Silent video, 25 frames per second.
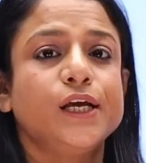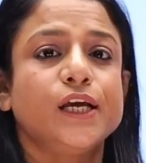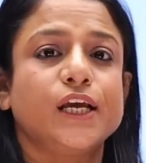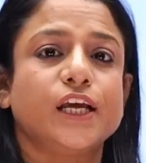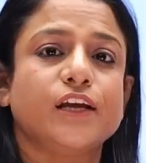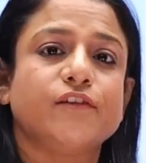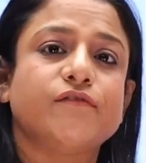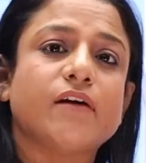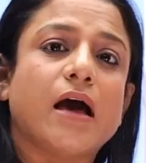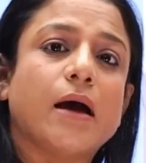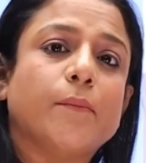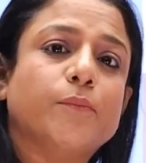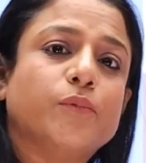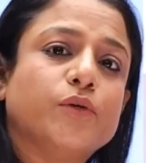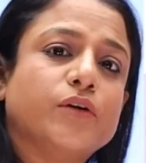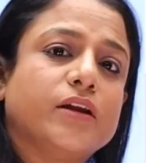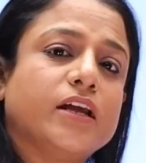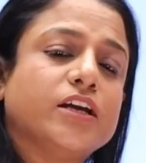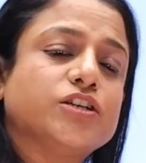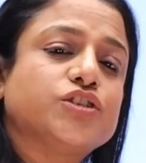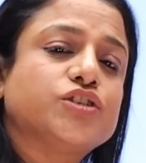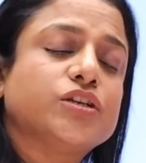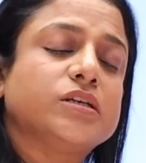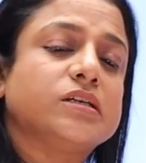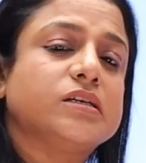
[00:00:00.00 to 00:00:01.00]

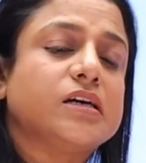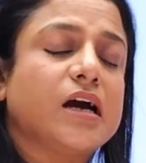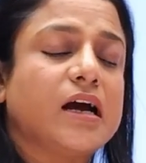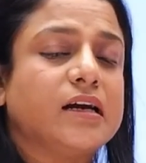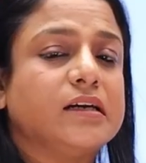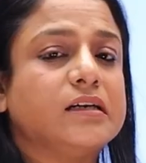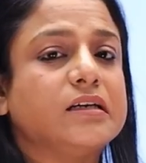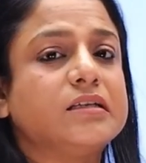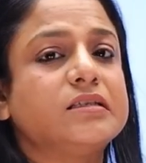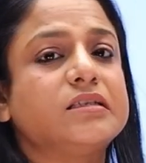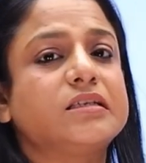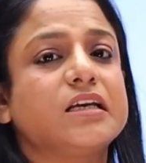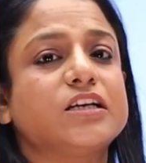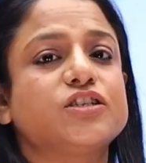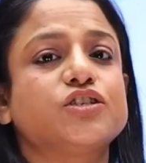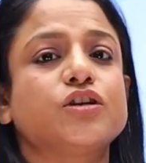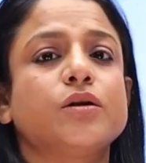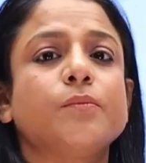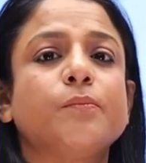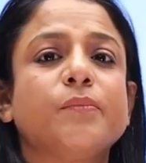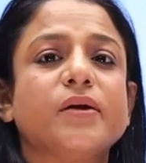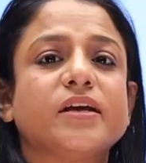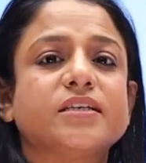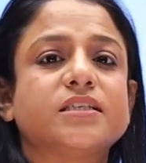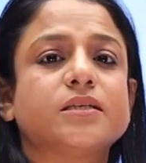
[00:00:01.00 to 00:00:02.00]
evaporation,
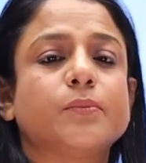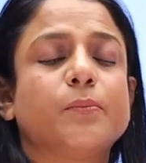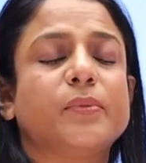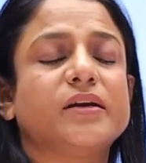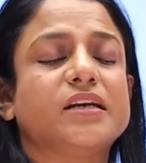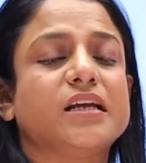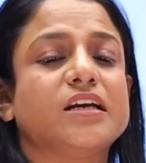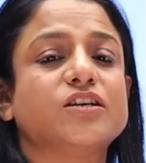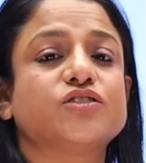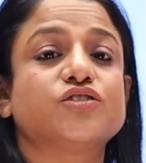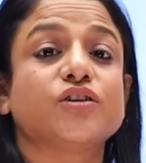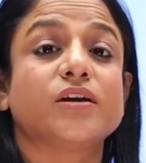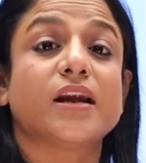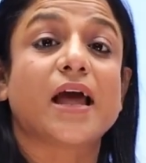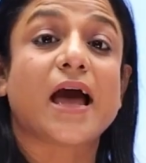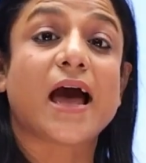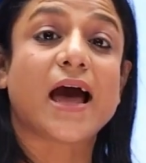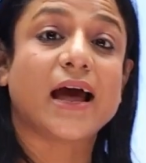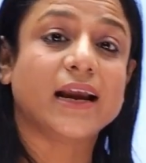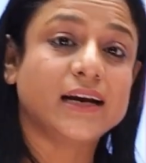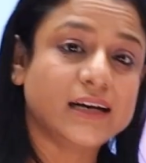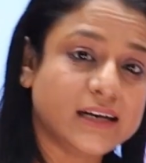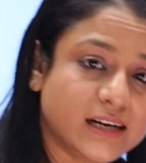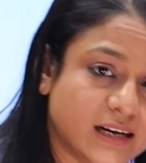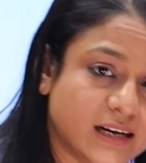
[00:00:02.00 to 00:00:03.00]
condensation, precipitation and